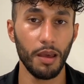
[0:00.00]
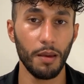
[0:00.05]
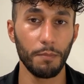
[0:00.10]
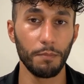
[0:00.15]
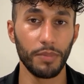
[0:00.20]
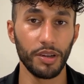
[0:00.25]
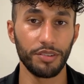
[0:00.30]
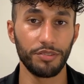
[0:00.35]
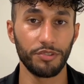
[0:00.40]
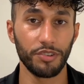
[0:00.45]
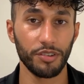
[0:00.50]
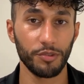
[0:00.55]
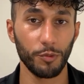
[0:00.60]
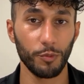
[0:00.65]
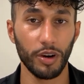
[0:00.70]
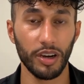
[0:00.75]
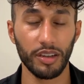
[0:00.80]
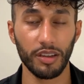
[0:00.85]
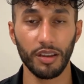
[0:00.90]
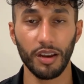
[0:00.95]
But just
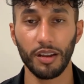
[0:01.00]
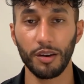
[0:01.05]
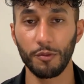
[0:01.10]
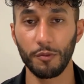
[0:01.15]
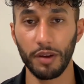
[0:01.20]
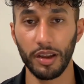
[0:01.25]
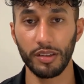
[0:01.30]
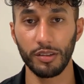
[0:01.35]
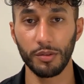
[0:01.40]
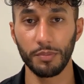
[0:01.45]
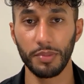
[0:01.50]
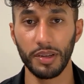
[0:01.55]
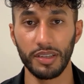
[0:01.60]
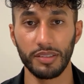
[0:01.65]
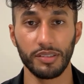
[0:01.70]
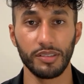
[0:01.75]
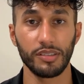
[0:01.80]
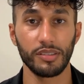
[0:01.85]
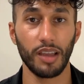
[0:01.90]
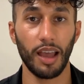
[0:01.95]
wearing it on a regular
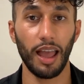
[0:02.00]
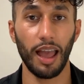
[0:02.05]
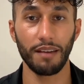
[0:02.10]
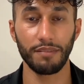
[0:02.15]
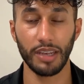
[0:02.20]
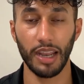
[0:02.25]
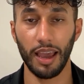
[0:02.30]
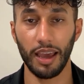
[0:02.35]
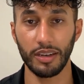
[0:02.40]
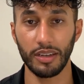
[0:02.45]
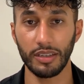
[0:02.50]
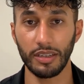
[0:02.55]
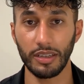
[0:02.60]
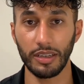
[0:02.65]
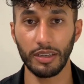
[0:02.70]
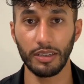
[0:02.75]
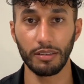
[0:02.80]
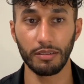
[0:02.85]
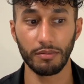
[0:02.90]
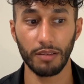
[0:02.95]
basis, I haven't had
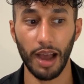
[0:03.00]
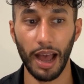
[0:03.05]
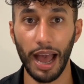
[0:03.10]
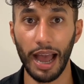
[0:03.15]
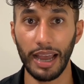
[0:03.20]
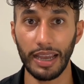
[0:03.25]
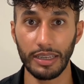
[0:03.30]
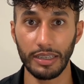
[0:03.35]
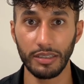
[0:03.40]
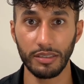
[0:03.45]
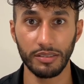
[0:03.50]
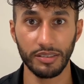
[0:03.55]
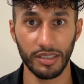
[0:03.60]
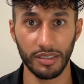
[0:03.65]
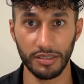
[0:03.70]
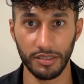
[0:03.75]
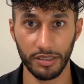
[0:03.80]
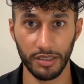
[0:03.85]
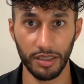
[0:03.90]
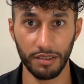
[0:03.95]
any eye
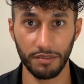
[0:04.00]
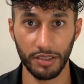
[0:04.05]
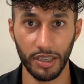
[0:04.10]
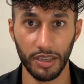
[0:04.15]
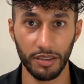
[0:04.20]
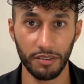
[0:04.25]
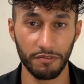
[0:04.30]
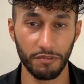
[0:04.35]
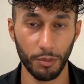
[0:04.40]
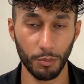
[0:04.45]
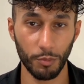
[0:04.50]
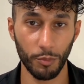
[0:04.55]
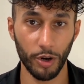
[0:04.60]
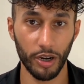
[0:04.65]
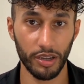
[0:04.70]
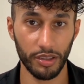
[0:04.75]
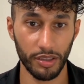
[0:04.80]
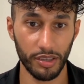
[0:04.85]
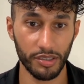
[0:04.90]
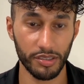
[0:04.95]
sensitivity from
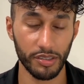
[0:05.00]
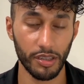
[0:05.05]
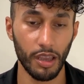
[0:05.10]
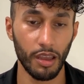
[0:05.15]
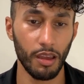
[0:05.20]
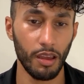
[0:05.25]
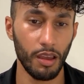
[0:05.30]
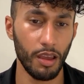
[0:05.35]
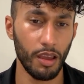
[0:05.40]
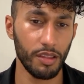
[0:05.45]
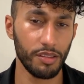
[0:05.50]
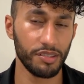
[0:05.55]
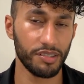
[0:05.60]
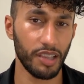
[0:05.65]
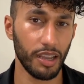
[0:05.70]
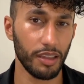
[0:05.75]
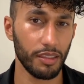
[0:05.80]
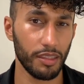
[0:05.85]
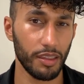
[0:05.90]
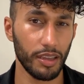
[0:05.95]
wearing this. The
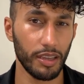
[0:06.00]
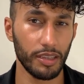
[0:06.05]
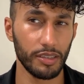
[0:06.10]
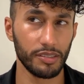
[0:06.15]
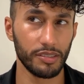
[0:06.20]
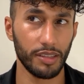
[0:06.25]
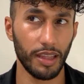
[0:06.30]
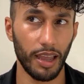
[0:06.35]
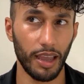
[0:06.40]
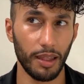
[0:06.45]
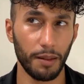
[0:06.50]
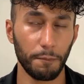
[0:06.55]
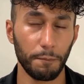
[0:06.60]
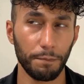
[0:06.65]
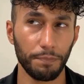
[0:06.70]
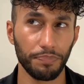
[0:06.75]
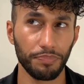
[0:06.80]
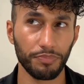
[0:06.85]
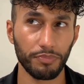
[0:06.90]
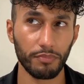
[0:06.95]
second thing is that
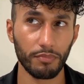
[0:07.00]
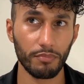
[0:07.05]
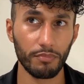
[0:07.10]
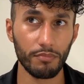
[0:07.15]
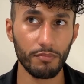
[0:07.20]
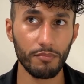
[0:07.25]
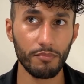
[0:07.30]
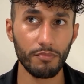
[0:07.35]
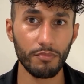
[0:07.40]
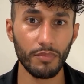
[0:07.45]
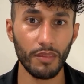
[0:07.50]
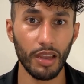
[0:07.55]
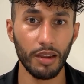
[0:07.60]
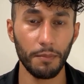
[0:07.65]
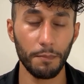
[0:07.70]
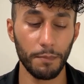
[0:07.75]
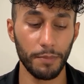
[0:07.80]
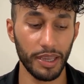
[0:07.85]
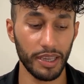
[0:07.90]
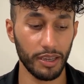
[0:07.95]

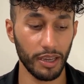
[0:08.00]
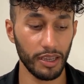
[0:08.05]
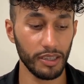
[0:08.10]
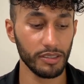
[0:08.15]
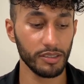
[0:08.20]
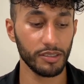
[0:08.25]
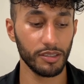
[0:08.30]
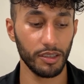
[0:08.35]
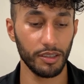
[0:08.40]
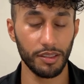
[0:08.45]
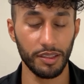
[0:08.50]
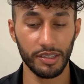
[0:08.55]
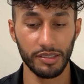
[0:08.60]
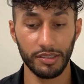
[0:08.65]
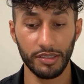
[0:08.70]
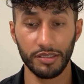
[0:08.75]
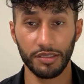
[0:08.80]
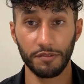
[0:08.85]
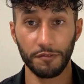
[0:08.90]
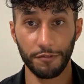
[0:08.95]
because this
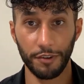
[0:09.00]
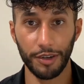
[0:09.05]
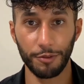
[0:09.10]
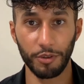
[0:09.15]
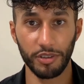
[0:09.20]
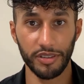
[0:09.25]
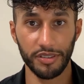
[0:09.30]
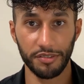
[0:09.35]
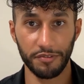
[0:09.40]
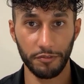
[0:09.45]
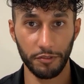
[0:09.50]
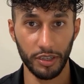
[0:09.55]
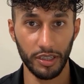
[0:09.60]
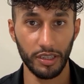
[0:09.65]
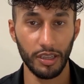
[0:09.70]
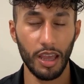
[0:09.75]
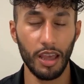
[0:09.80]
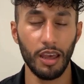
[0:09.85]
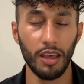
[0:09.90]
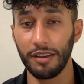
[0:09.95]
isn't fragrance
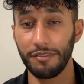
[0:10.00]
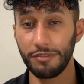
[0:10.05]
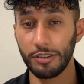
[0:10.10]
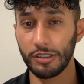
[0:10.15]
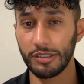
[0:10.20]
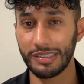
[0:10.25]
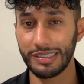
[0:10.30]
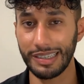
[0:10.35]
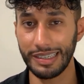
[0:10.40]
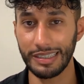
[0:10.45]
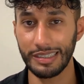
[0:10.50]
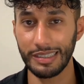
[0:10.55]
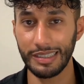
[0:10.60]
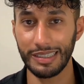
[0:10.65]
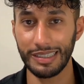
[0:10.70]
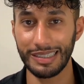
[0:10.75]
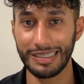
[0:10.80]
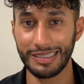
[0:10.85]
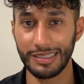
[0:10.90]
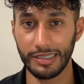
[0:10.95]
free, if your
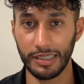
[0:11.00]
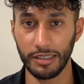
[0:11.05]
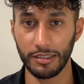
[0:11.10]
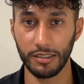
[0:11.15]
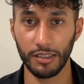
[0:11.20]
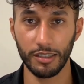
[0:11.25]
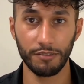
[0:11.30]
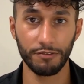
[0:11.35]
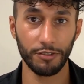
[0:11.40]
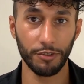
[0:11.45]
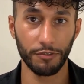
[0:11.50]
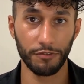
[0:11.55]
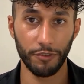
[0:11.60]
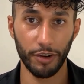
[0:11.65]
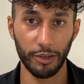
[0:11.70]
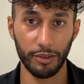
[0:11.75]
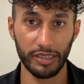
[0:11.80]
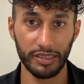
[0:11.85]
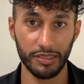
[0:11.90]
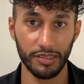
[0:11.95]
skin is sensitive to
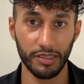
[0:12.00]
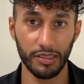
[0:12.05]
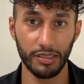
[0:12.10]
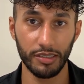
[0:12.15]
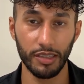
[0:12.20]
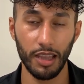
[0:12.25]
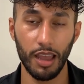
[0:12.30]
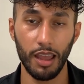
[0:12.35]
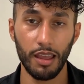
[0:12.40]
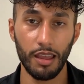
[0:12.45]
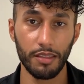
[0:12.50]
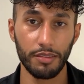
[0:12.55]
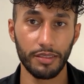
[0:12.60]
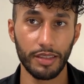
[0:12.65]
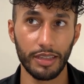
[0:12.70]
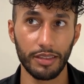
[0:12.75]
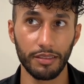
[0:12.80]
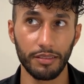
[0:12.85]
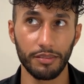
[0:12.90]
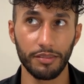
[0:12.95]
fragrances,
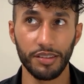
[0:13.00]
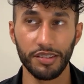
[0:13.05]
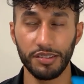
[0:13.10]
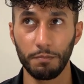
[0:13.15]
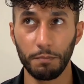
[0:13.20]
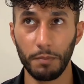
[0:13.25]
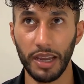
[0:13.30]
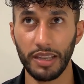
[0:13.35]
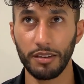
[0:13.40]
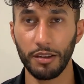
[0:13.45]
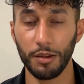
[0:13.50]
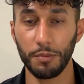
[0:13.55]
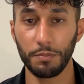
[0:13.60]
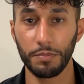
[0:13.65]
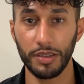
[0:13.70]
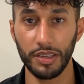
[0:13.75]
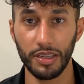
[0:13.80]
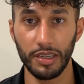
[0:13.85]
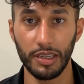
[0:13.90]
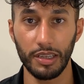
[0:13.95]
then this might not
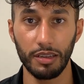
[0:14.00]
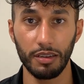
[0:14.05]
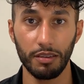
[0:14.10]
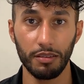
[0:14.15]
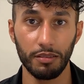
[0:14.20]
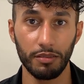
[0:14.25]
be